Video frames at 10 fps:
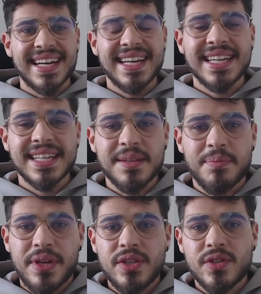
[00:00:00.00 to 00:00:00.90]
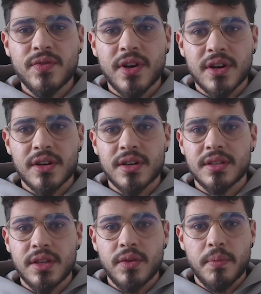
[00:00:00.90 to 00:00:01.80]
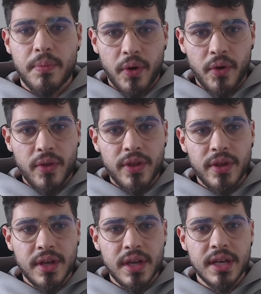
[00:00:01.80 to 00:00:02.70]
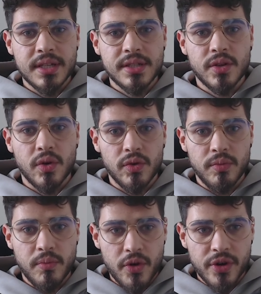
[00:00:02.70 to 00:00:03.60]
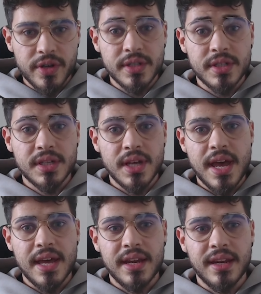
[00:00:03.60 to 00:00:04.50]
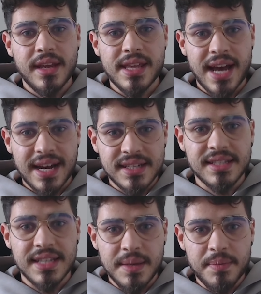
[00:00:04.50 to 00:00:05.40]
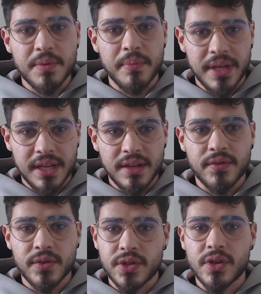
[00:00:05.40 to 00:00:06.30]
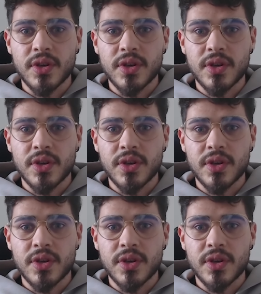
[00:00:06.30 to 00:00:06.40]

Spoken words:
And the piece of art that you bought is called Morons, and it has a deeper meaning for you.